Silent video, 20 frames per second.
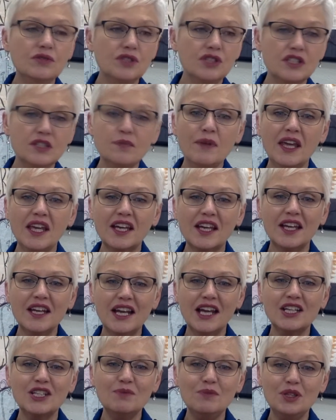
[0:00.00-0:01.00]
just make a
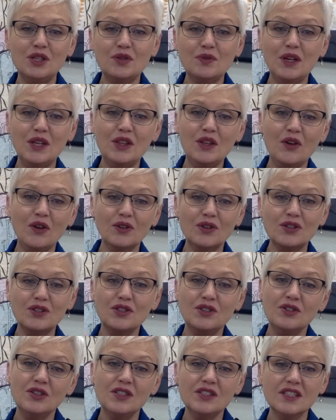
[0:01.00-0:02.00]
connection between the older
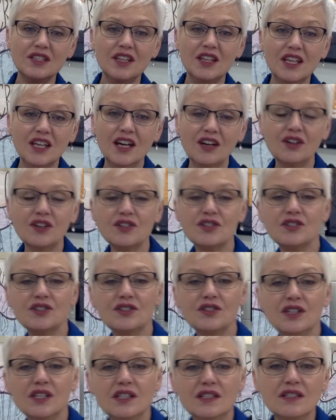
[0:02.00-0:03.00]
students and the younger
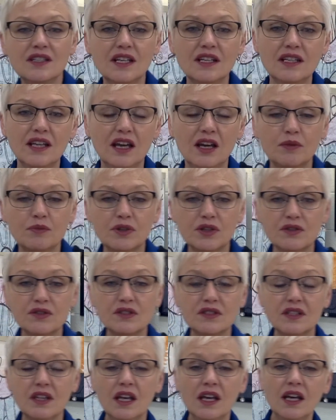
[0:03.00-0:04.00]
students and to help
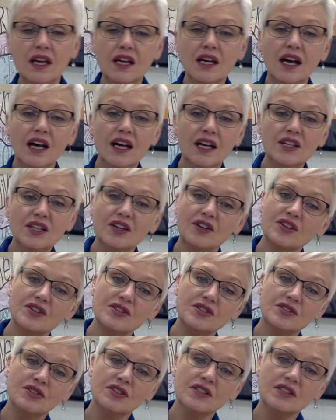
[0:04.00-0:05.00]
those younger
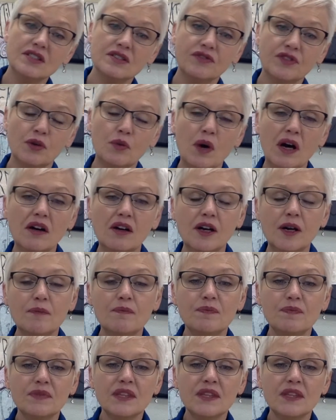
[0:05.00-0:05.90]
students feel welcome.